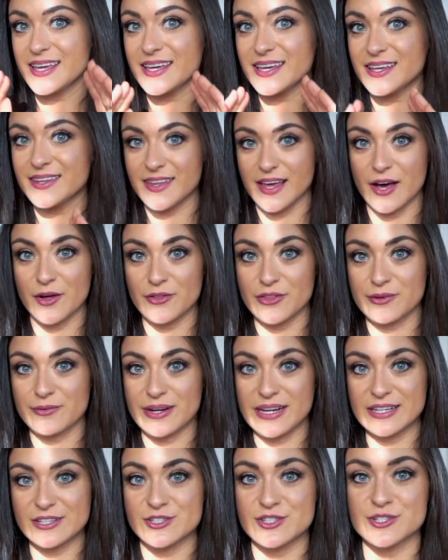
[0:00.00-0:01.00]
in the healthy
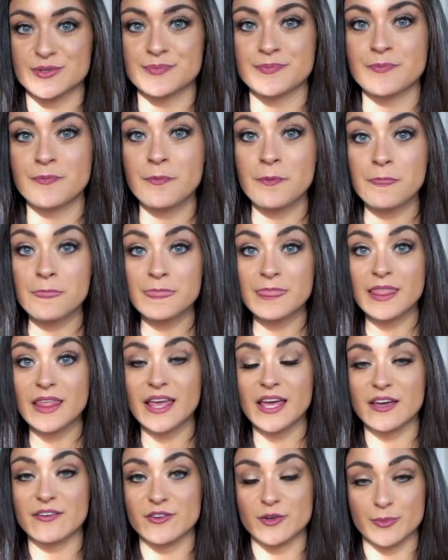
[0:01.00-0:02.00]
range.
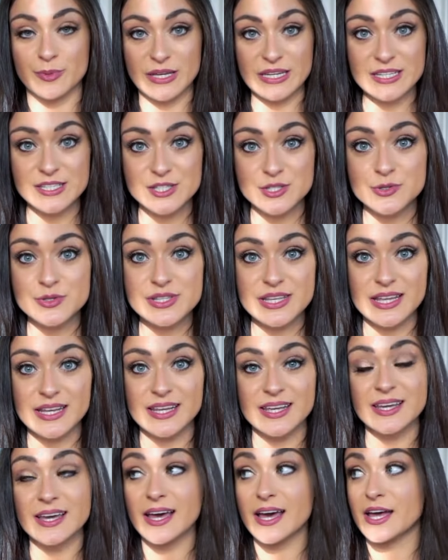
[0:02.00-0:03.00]
If your pig is too
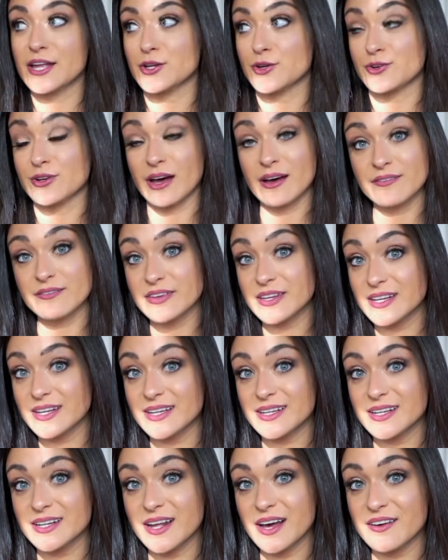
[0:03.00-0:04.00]
skinny and you're not feeding
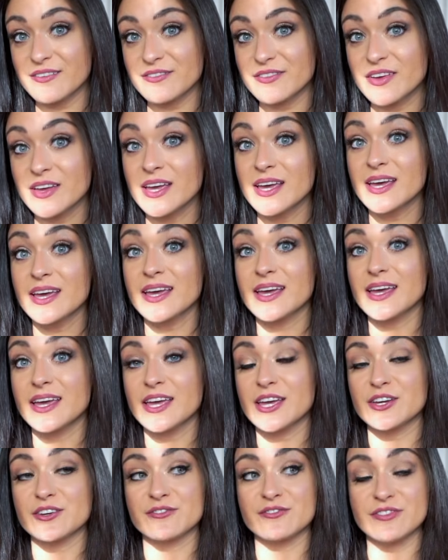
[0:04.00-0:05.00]
it enough,
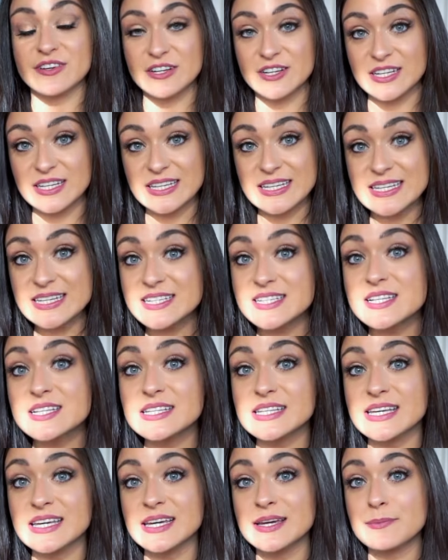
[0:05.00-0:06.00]
it could very
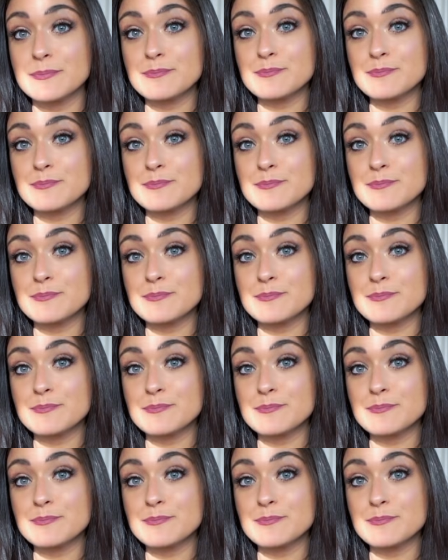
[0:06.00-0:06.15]
easily